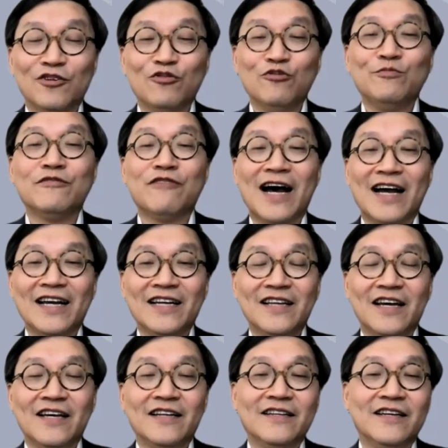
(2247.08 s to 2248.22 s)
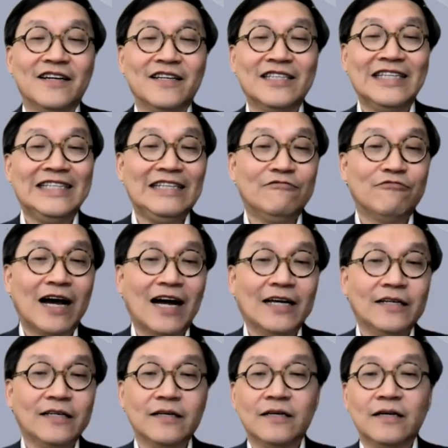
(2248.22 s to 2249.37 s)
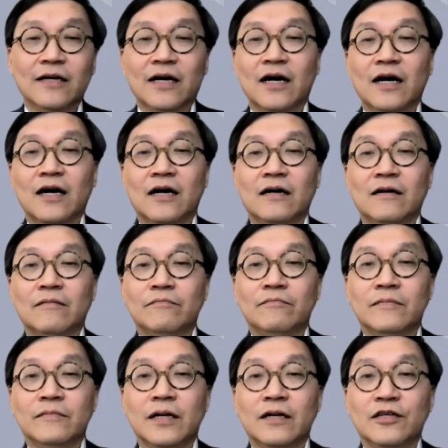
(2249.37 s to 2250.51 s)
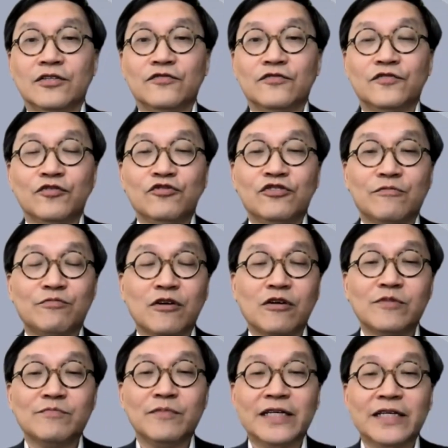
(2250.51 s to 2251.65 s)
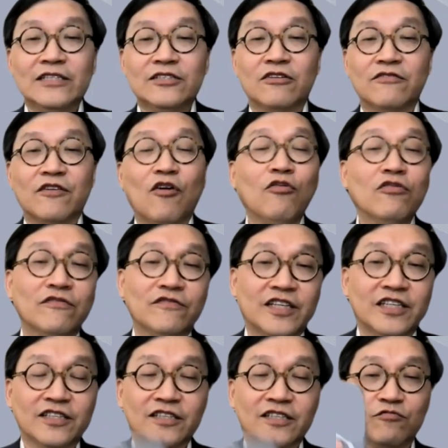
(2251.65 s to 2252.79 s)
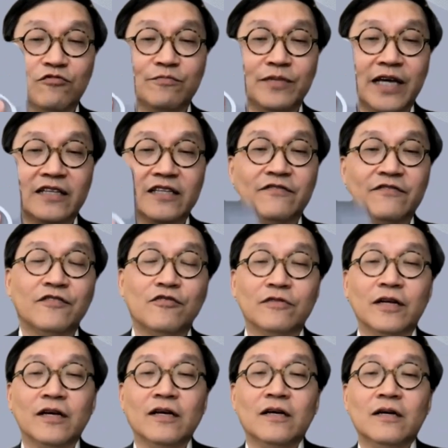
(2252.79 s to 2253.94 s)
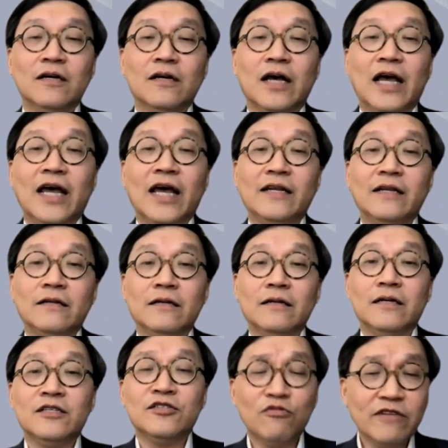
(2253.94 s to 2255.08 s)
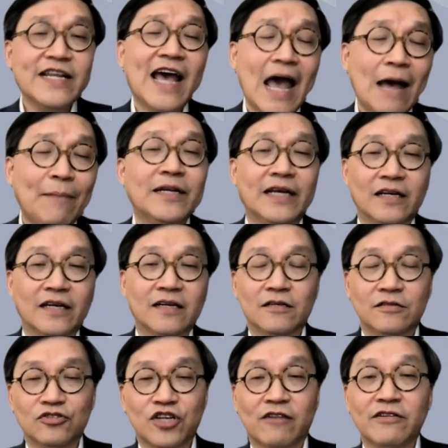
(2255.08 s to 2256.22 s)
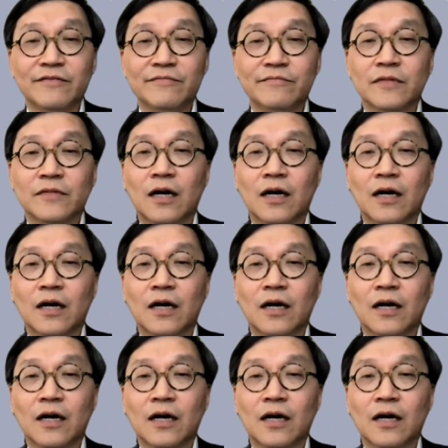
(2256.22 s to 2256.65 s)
Uber ride and Didi ride. In the future, probably sort of all of this would be at the phone. And it's already happening, Sharon.